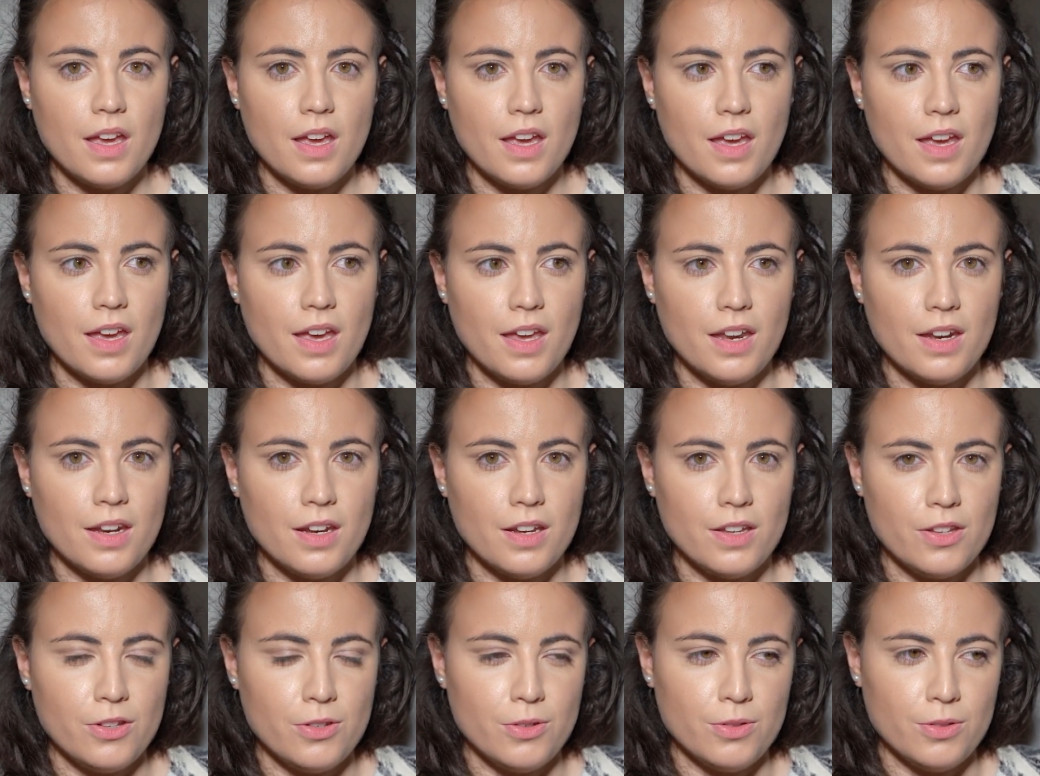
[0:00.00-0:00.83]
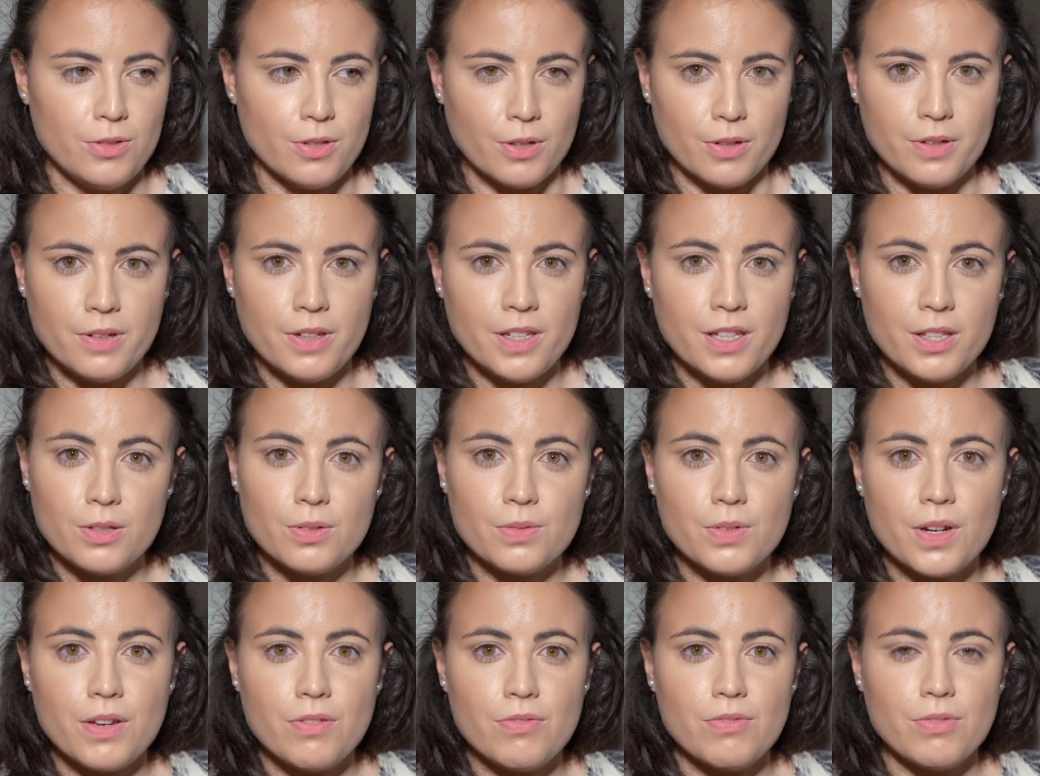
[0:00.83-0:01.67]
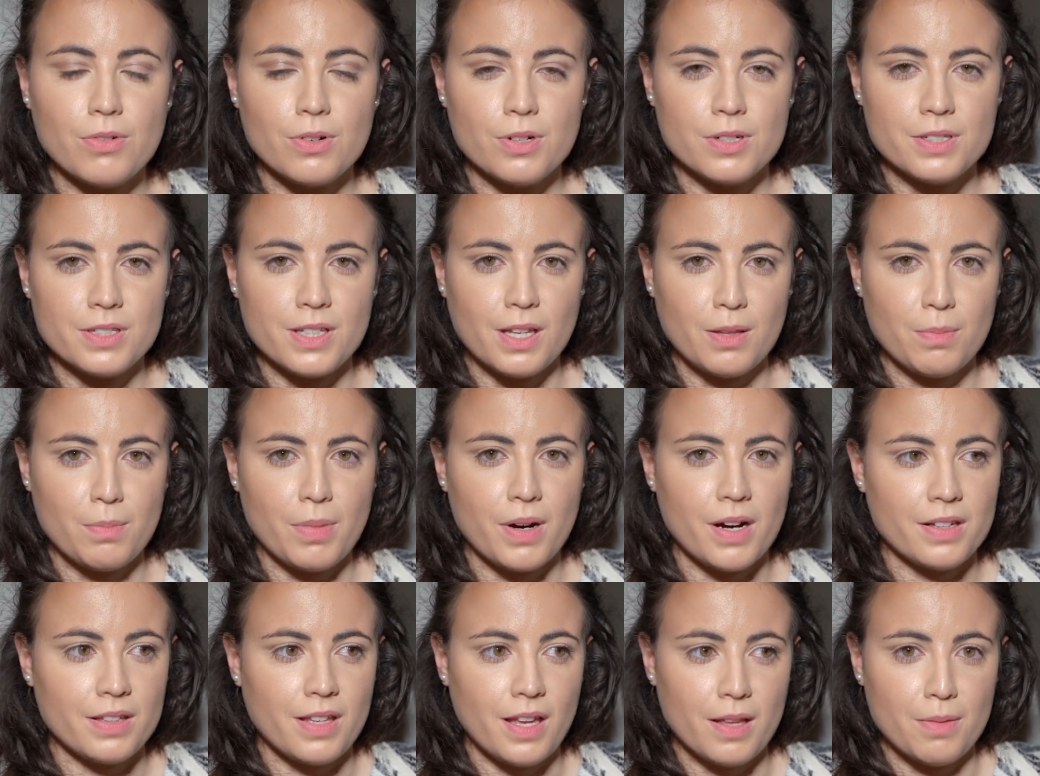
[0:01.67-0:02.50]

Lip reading: and you don't need to reinforce that part